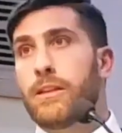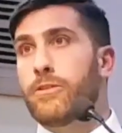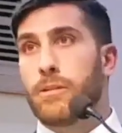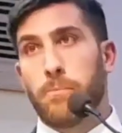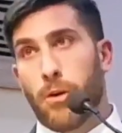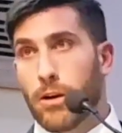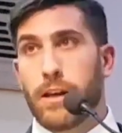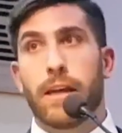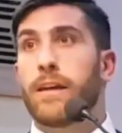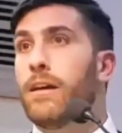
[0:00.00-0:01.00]
There's the
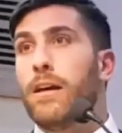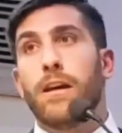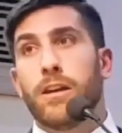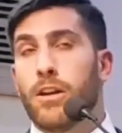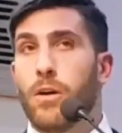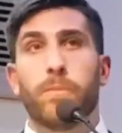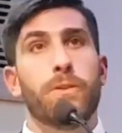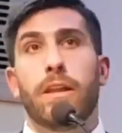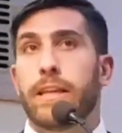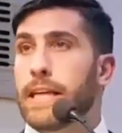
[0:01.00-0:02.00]
marketing, you
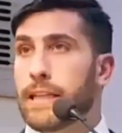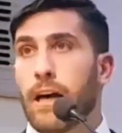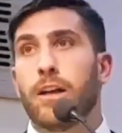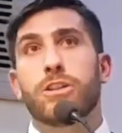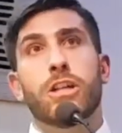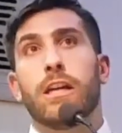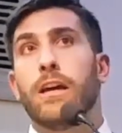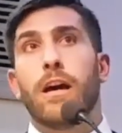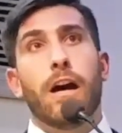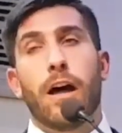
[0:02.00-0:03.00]
know, the, the
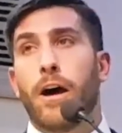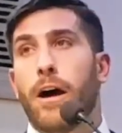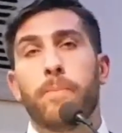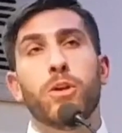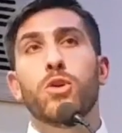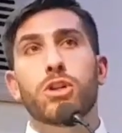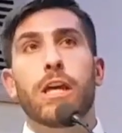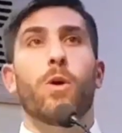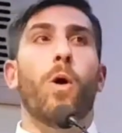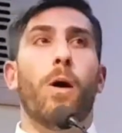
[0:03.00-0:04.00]
technology. Um,
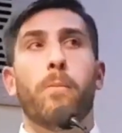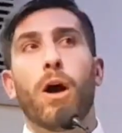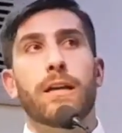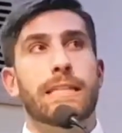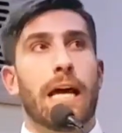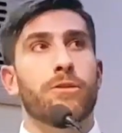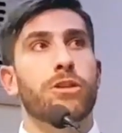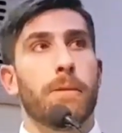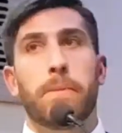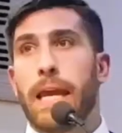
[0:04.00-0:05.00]
usually, it all boils down
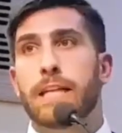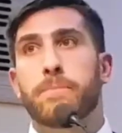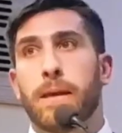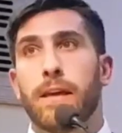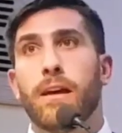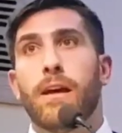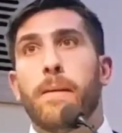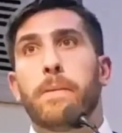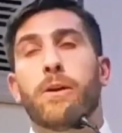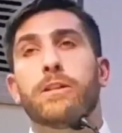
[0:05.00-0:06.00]
to the PSP
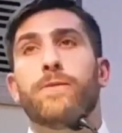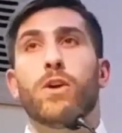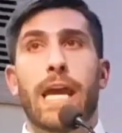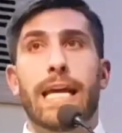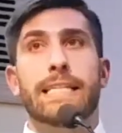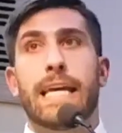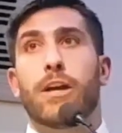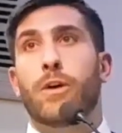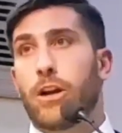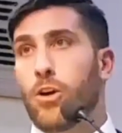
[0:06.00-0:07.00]
because if you can't
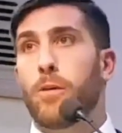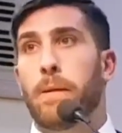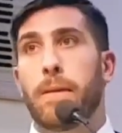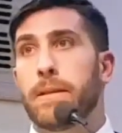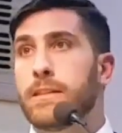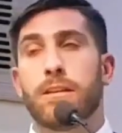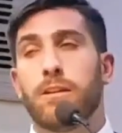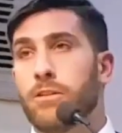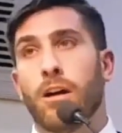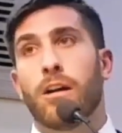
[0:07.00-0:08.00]
take credit card payments,
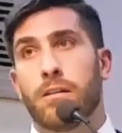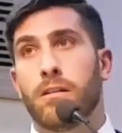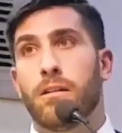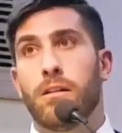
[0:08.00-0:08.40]
you're done.